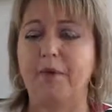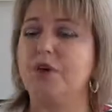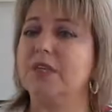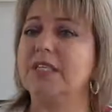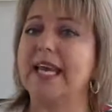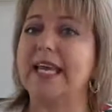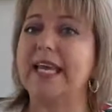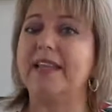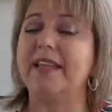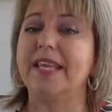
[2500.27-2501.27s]
You can take
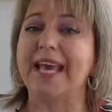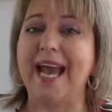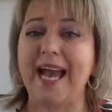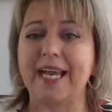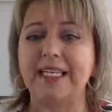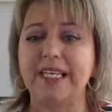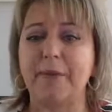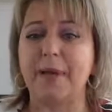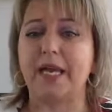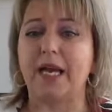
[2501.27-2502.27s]
either the
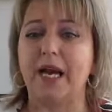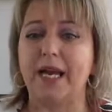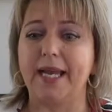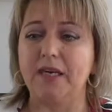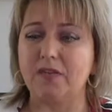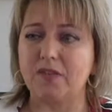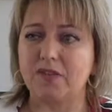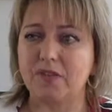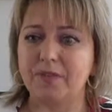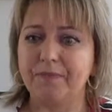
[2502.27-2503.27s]
academic
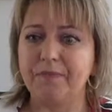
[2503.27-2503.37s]
IELTS